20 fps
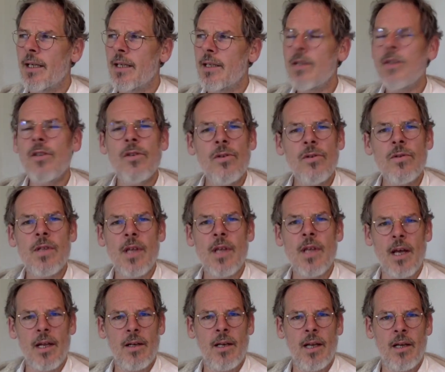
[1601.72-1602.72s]
to use
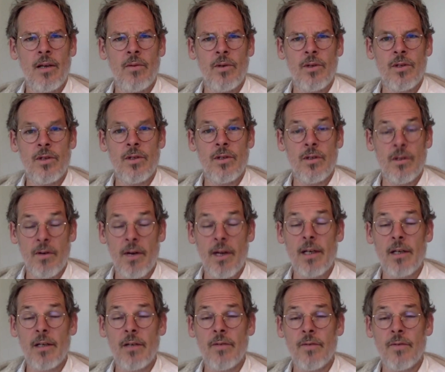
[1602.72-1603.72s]
that language
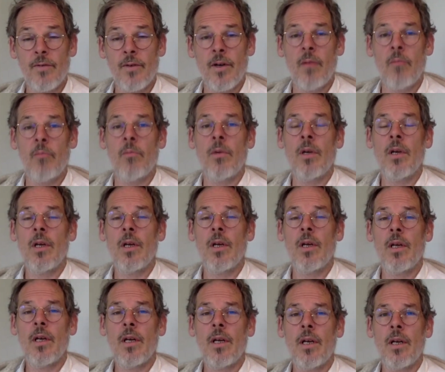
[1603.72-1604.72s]
directly from
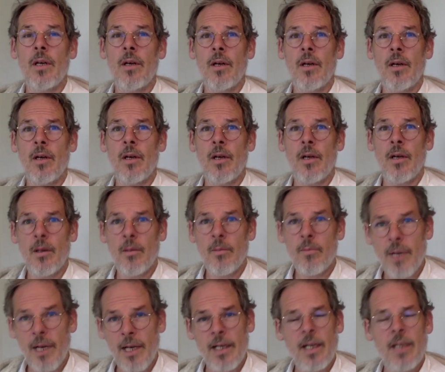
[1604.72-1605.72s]
uh,
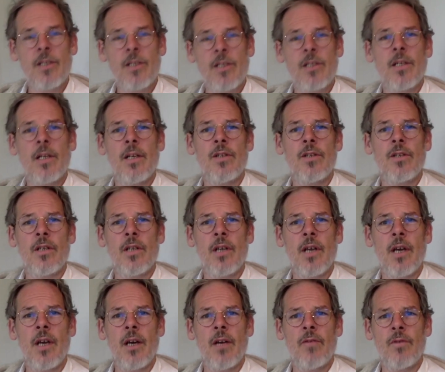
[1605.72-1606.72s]
planning legislation
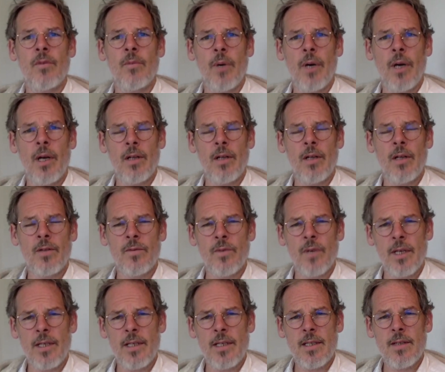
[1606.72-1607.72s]
and from Myles
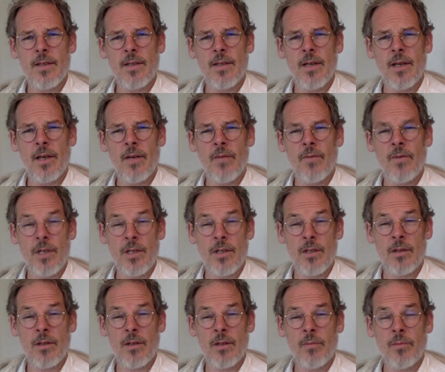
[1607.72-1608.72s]
Wright's uh,
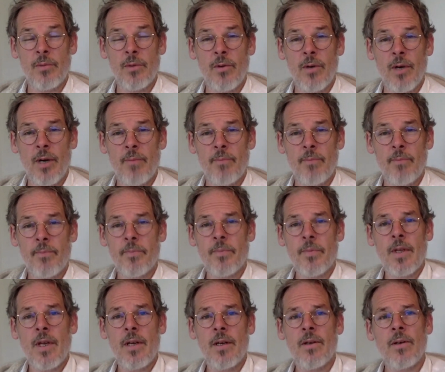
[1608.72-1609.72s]
regional program.
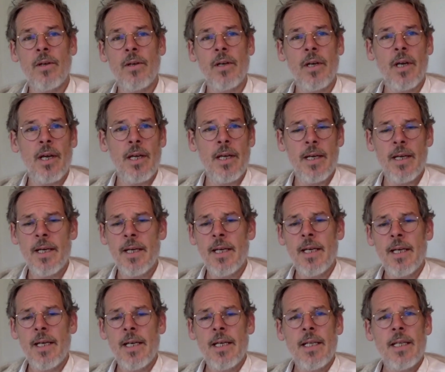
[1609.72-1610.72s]
Okay,
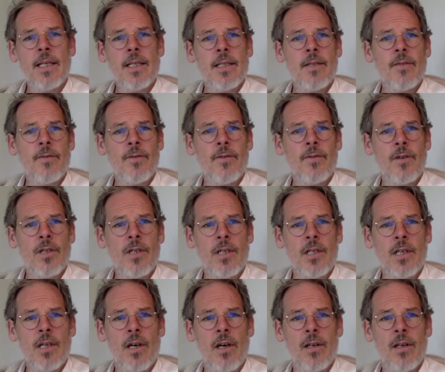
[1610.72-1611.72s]
this first is
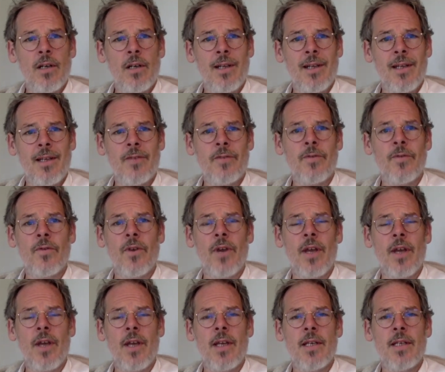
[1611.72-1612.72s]
called "This
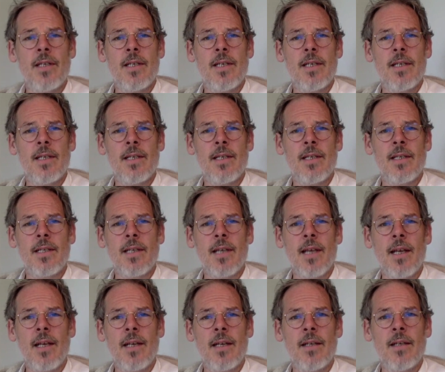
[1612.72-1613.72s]
Phrase Is
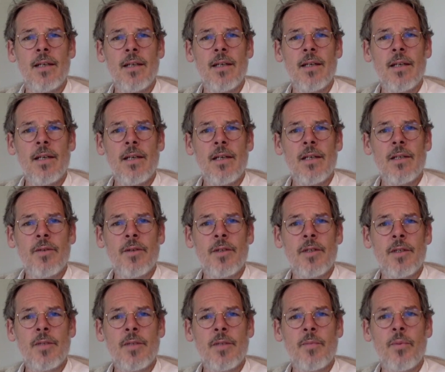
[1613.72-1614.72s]
Intended to
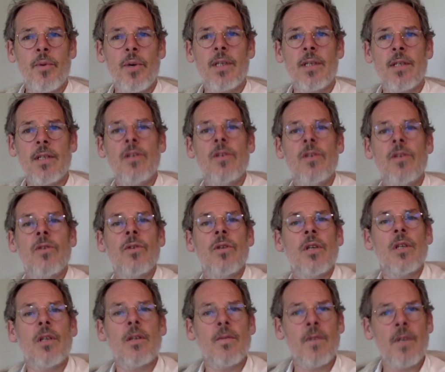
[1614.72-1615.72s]
express the
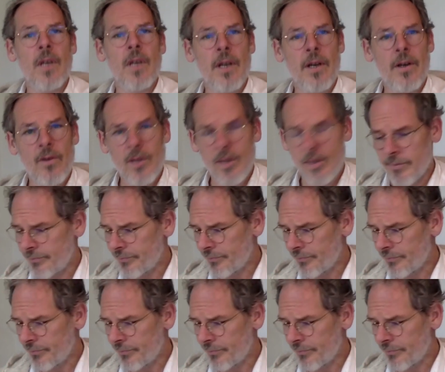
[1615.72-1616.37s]
unity of the area.